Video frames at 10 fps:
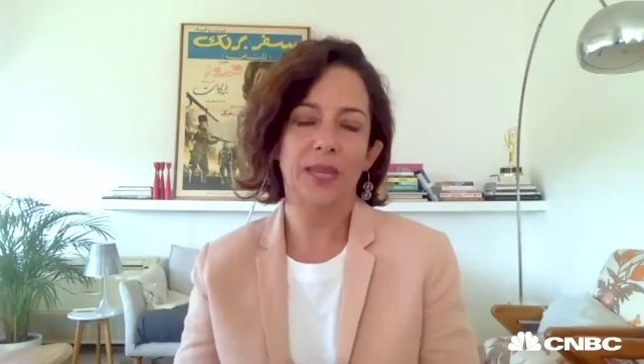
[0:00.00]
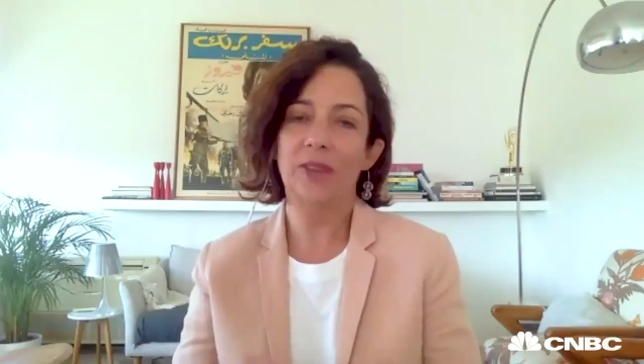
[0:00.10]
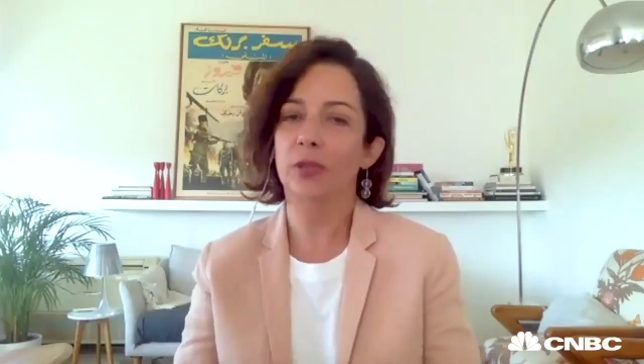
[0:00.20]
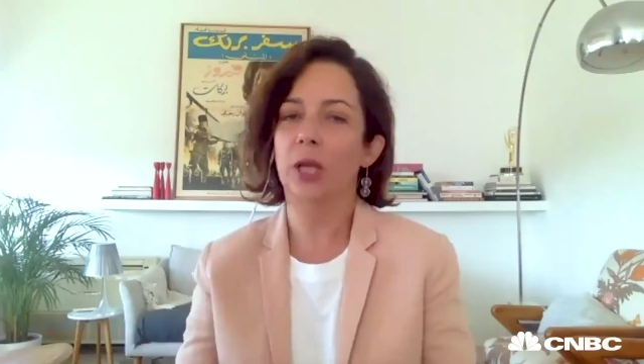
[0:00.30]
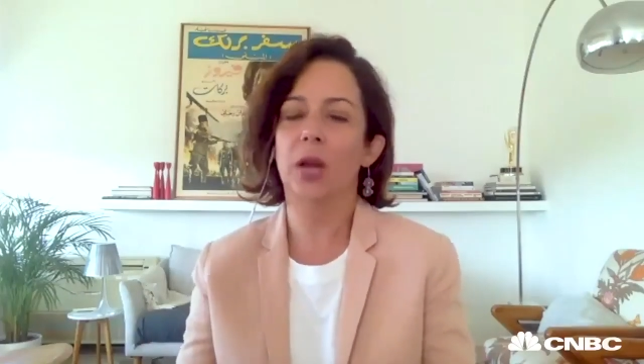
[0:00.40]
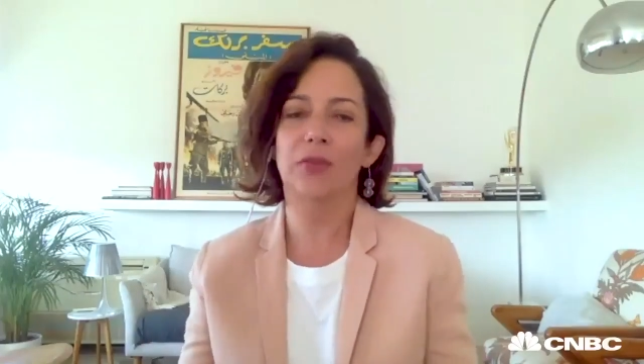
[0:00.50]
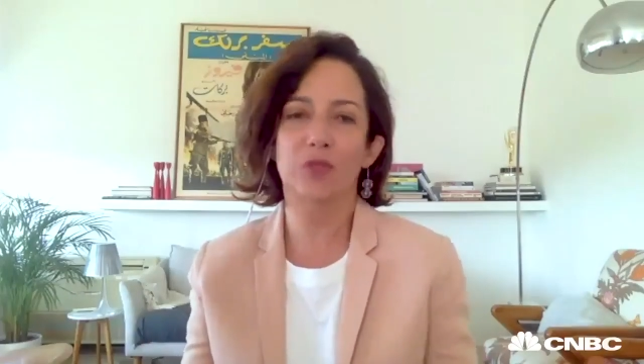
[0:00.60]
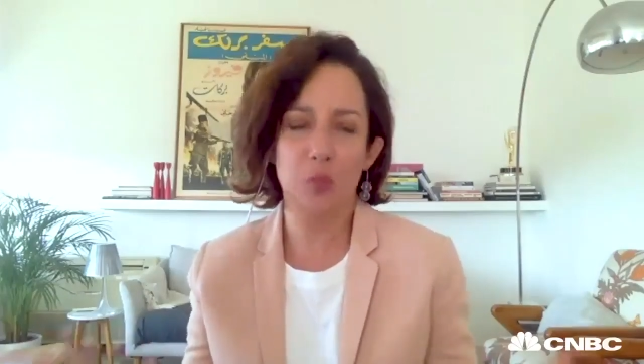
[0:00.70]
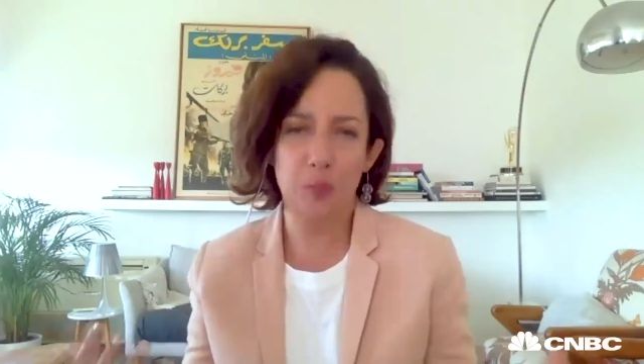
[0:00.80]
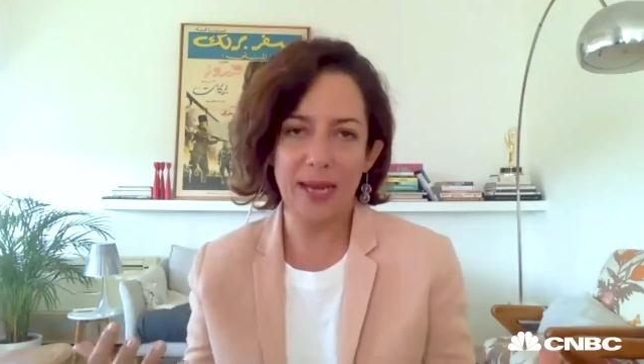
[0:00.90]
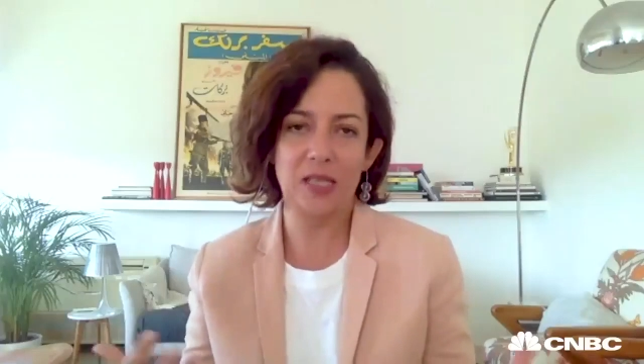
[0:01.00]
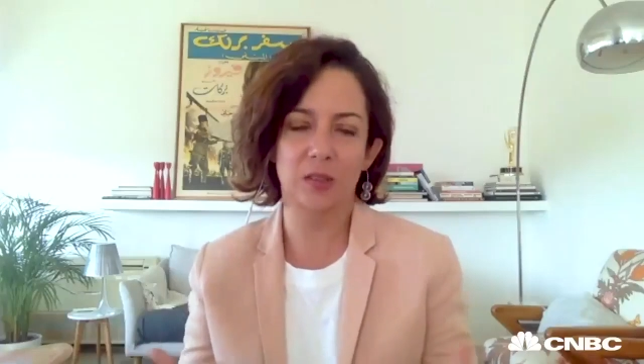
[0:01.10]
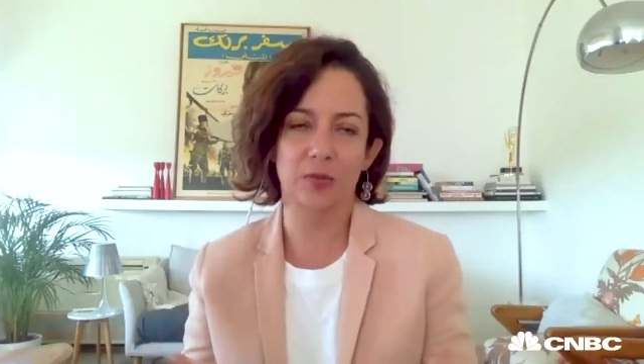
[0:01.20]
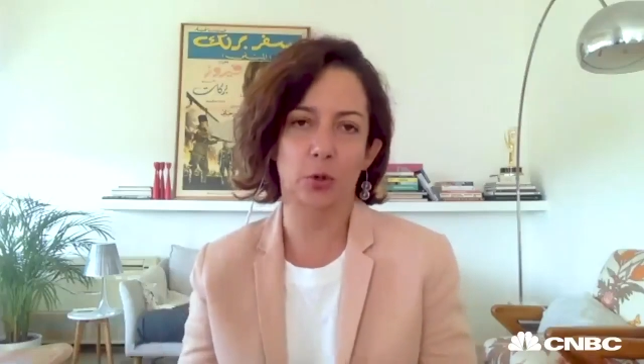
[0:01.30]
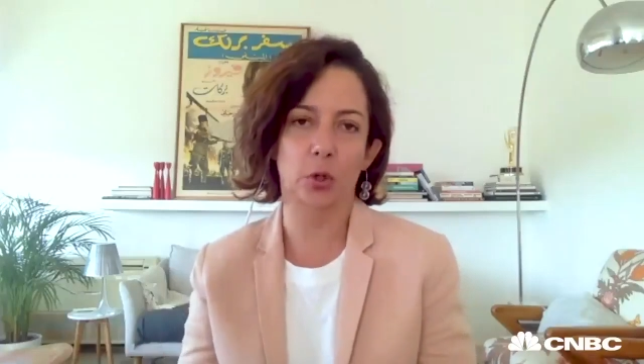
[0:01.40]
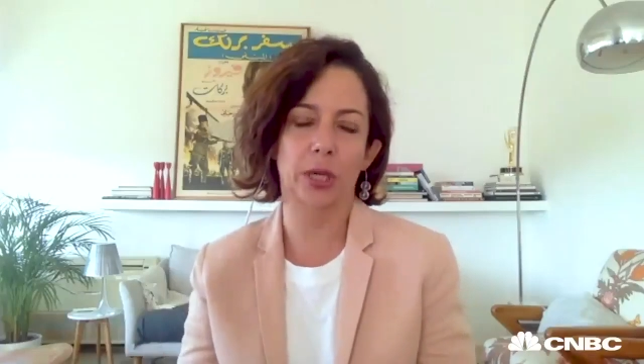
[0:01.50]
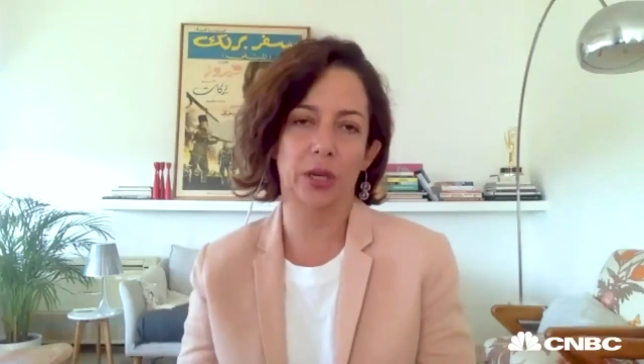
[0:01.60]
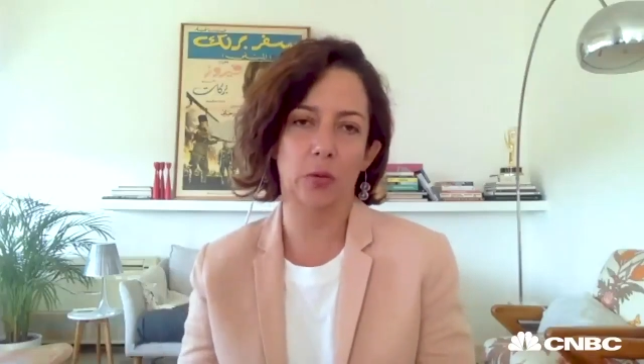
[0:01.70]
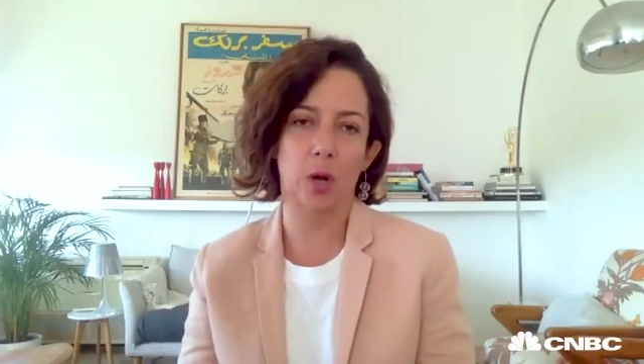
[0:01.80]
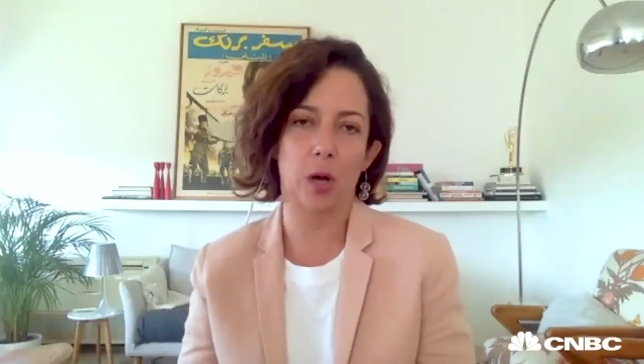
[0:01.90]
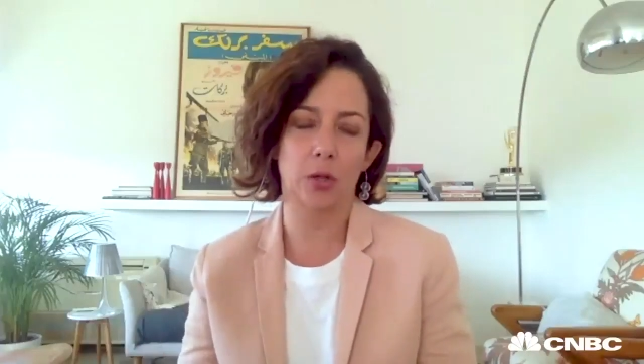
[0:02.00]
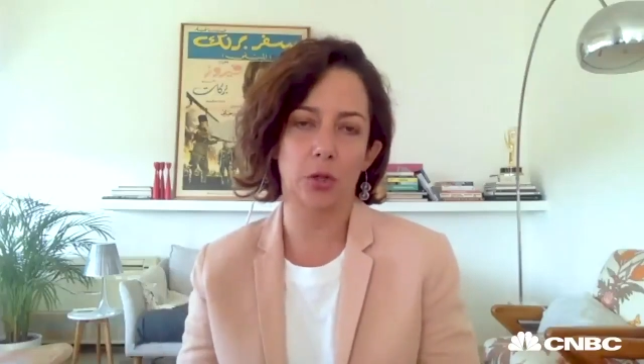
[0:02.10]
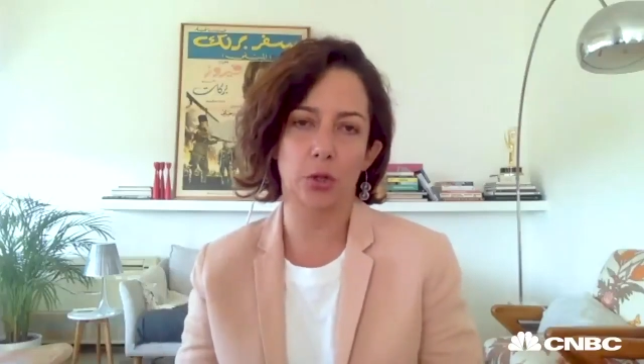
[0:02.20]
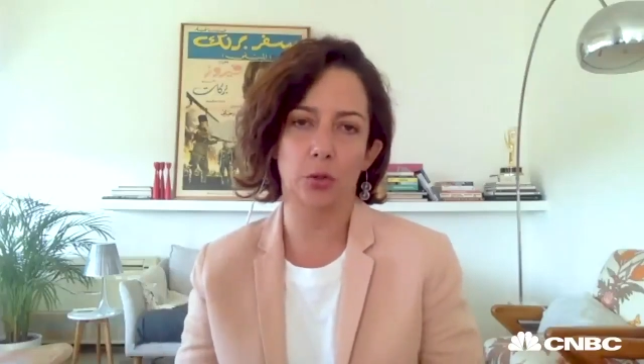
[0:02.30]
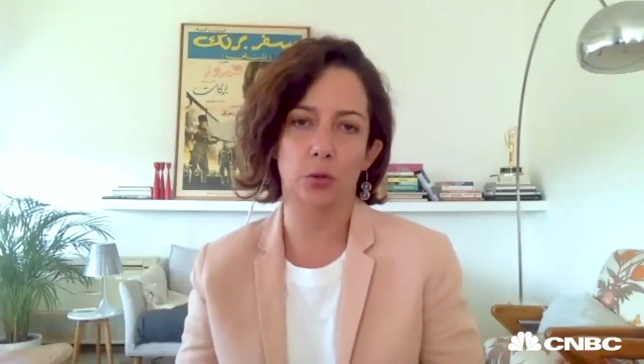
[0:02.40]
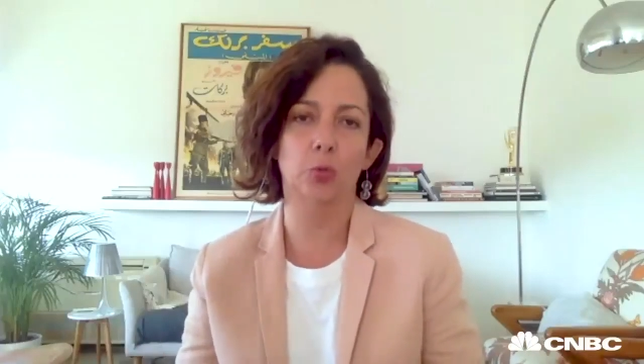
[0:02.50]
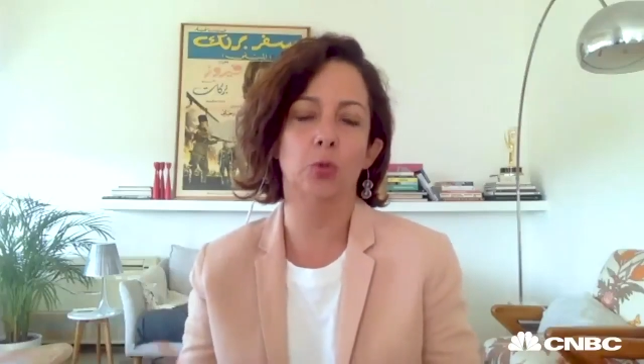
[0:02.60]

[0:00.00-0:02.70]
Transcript: gave a lot of space for Iran to